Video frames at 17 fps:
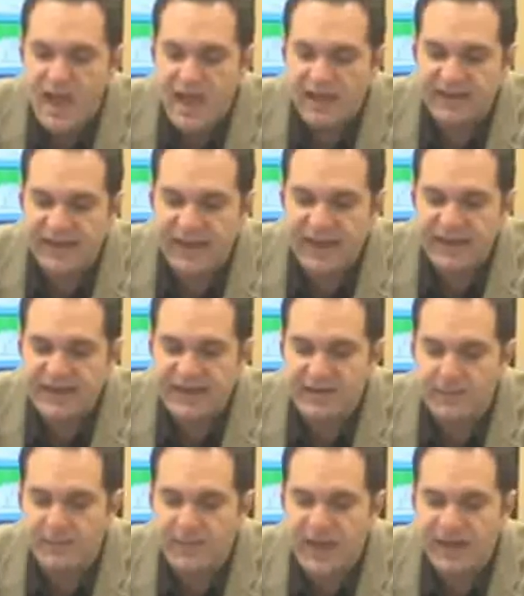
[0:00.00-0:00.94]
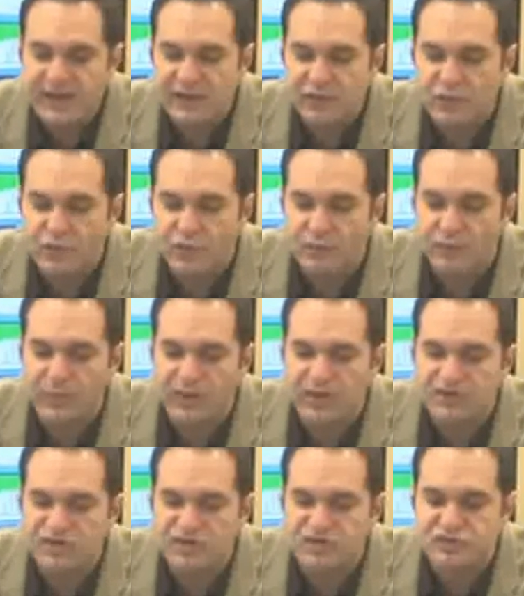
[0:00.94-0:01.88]
Acadian Mining
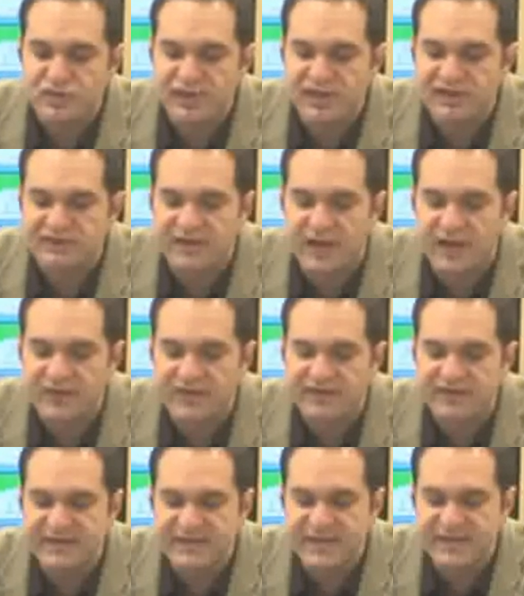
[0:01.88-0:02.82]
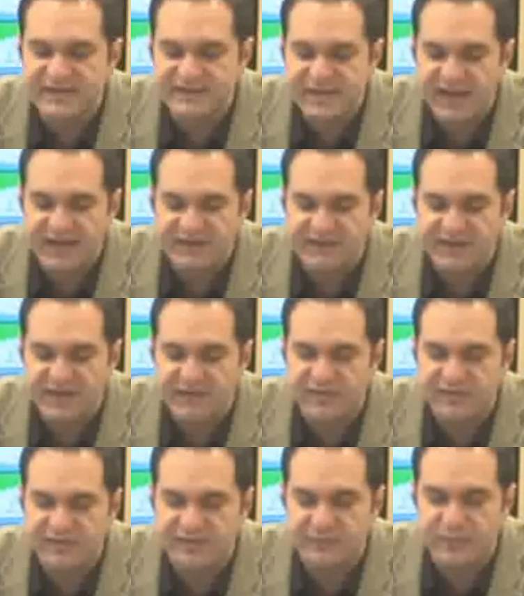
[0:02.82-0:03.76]
Corporation trades on the TSX
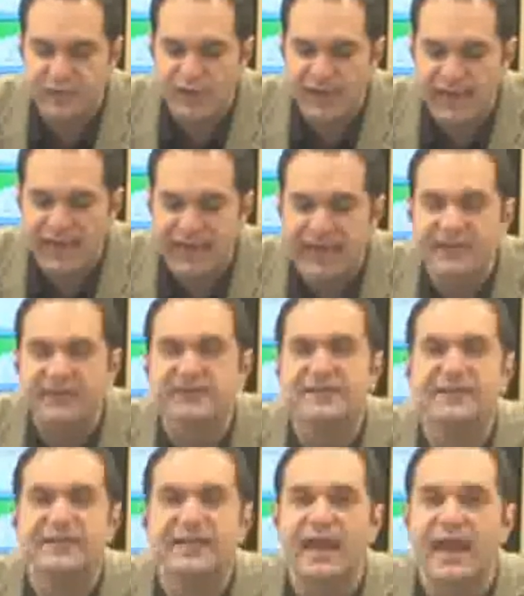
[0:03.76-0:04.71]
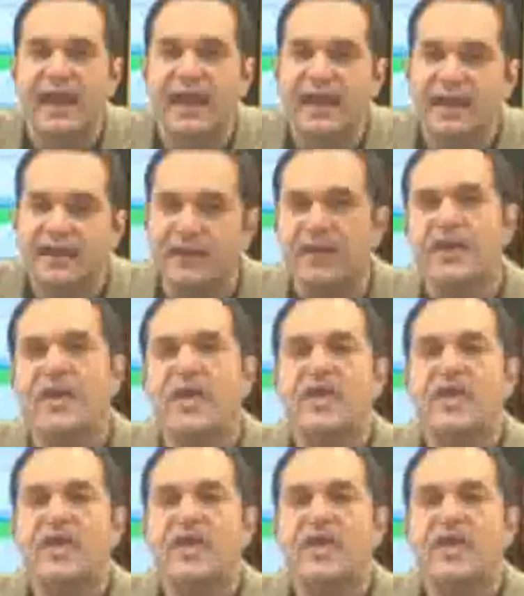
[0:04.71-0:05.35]
under the symbol ADA.